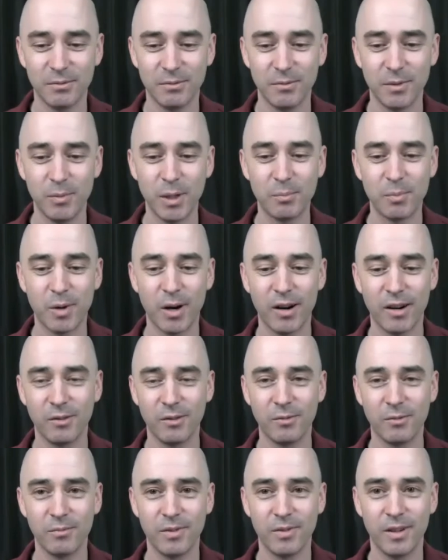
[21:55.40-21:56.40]
a big part
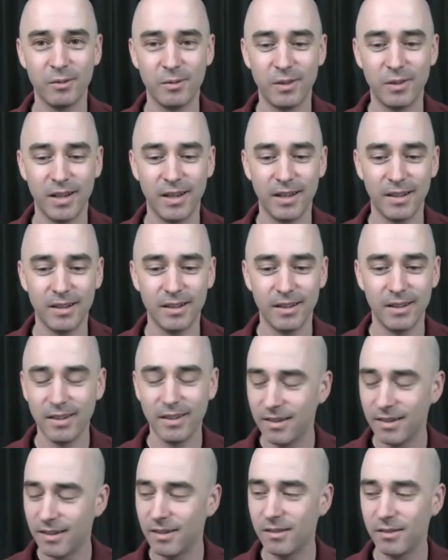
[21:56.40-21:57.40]
of
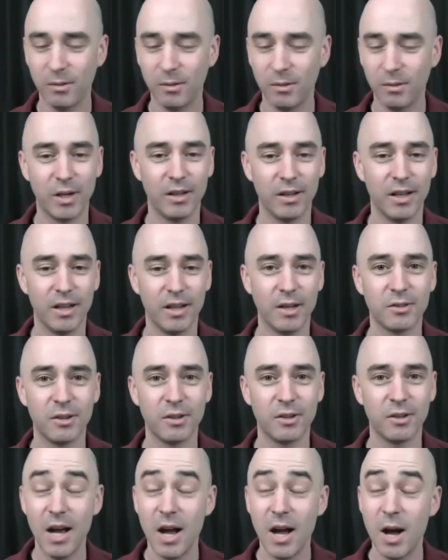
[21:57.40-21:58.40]
my life.
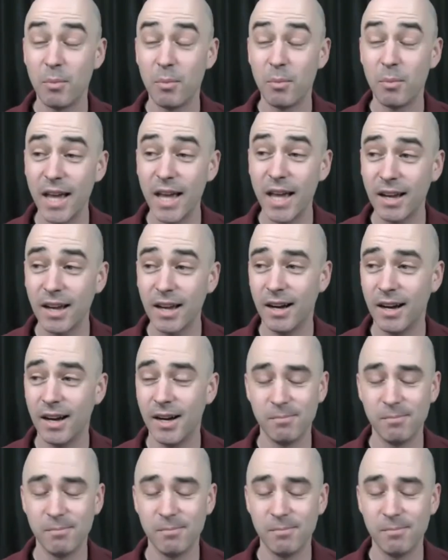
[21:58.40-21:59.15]
So, but yeah,